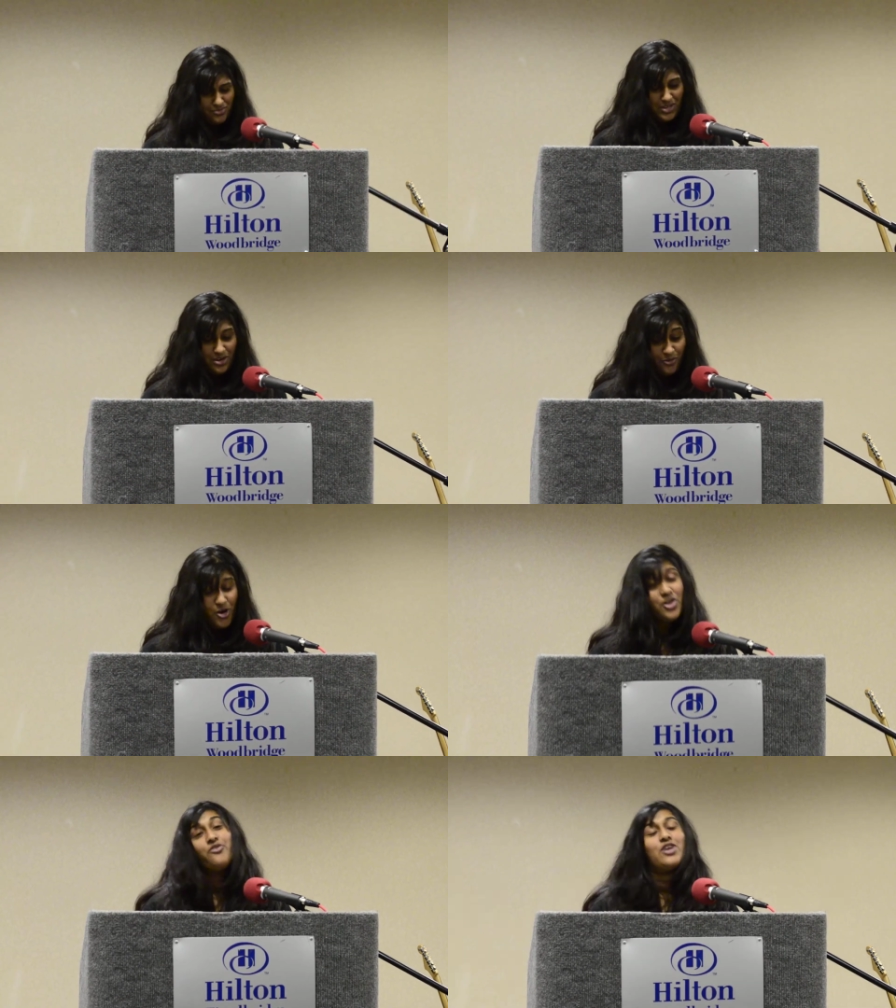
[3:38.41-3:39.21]
in
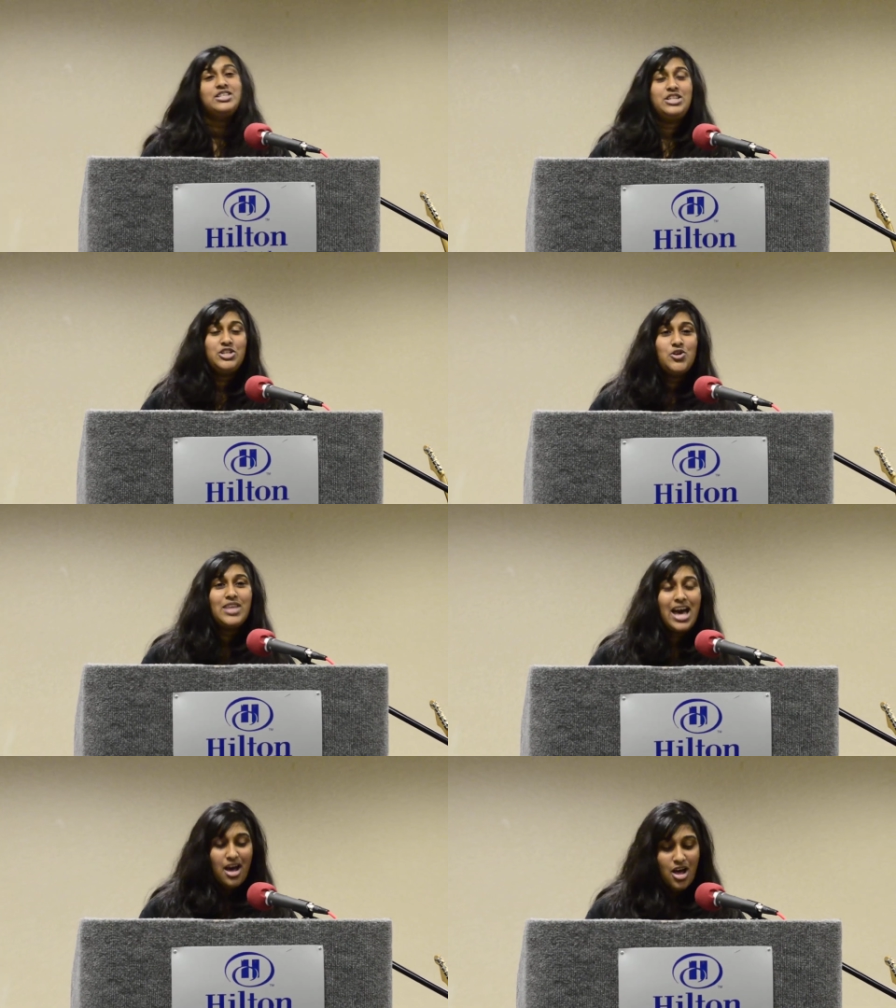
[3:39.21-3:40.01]
order for us to do
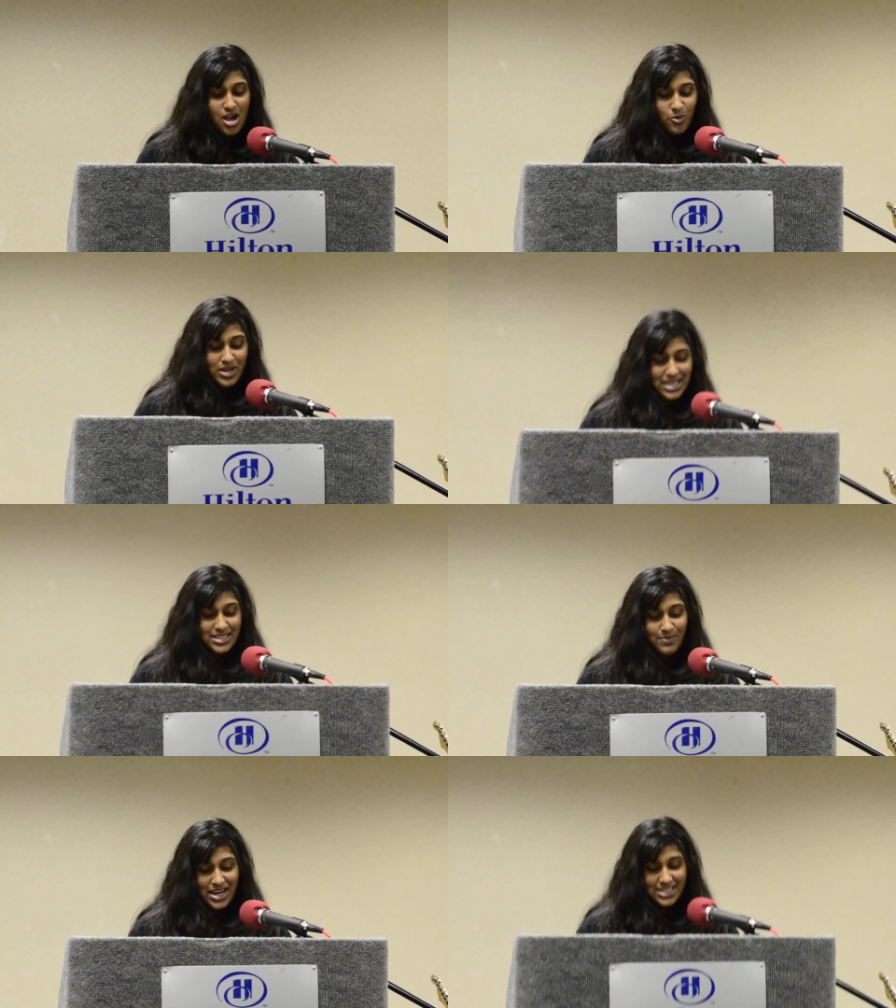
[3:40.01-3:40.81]
that, we need
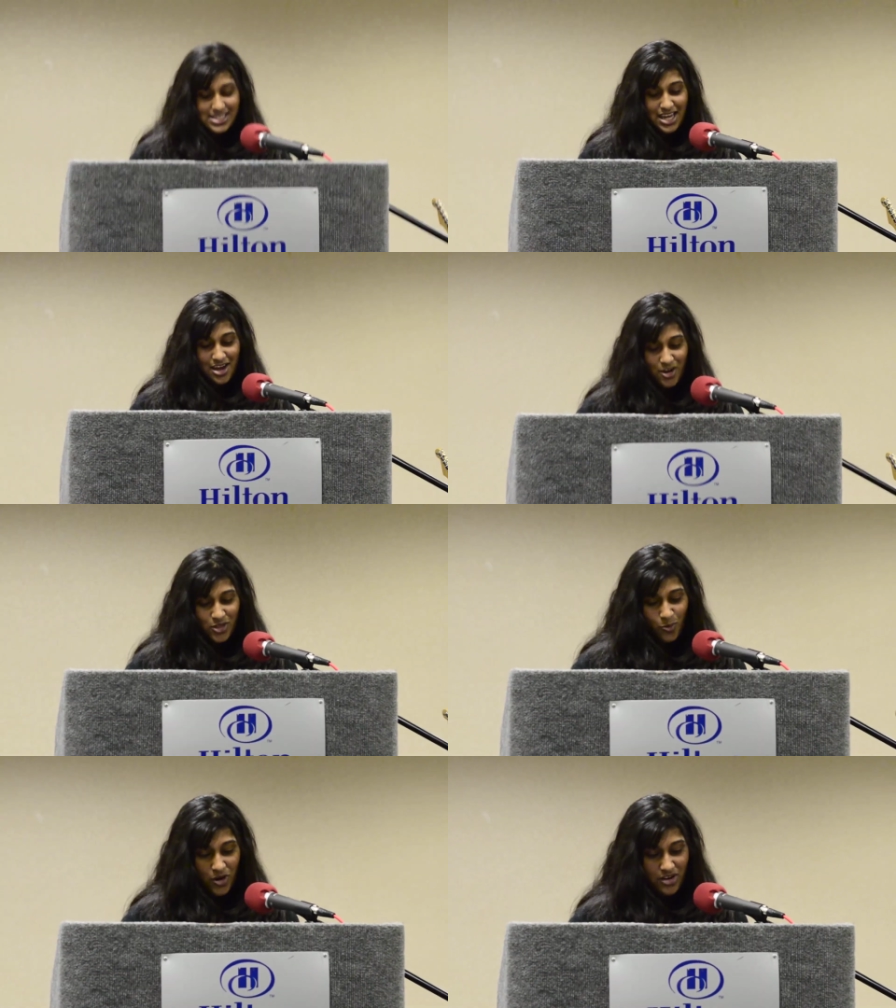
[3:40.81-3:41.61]
to meditate on
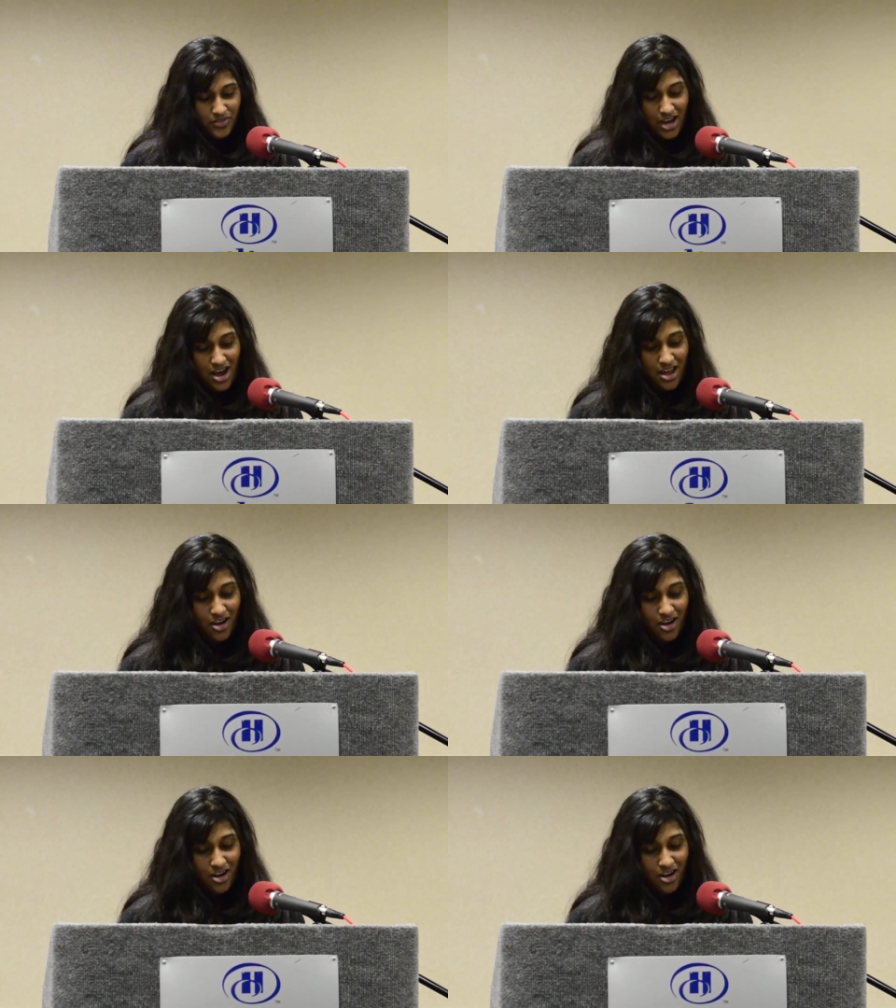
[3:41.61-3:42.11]
the Word of God.